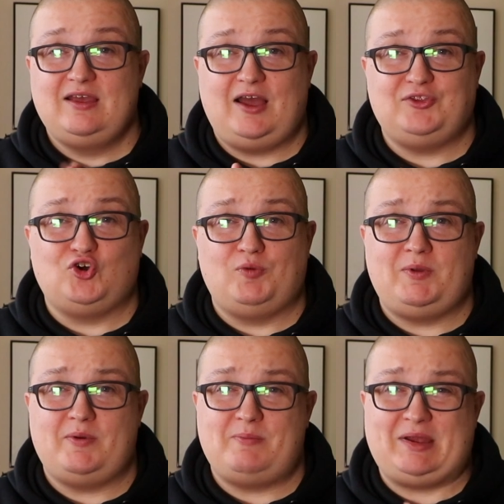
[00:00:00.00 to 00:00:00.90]
and
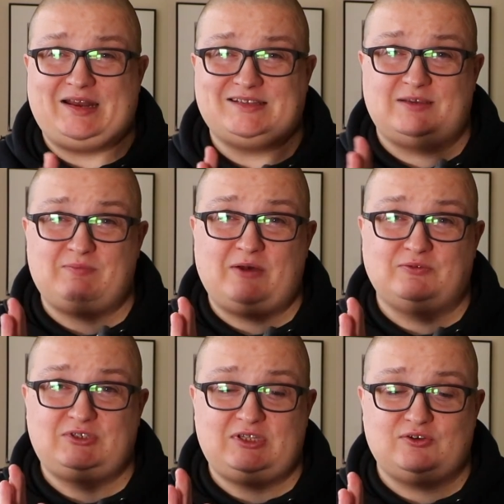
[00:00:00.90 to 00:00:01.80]
normally with magnetic
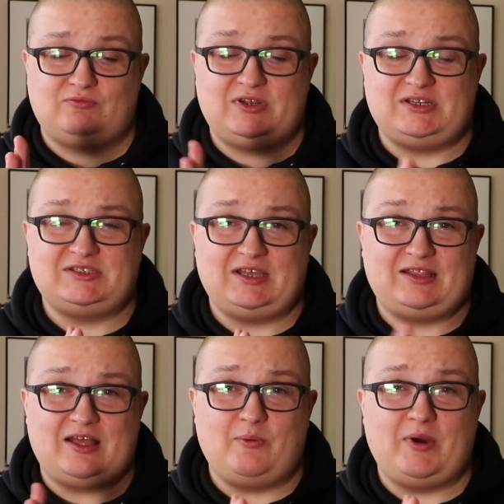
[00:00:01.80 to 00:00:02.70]
mounts they don't really stick
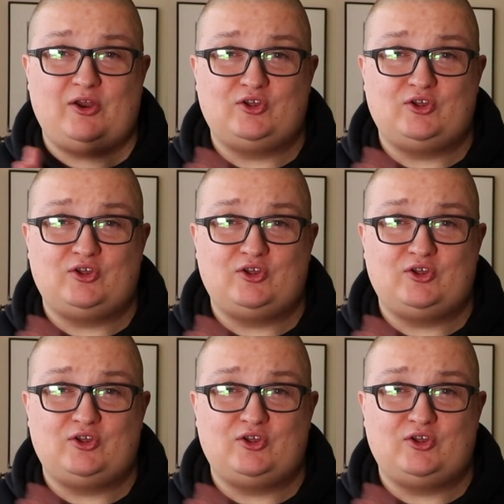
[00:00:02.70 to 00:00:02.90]
that well,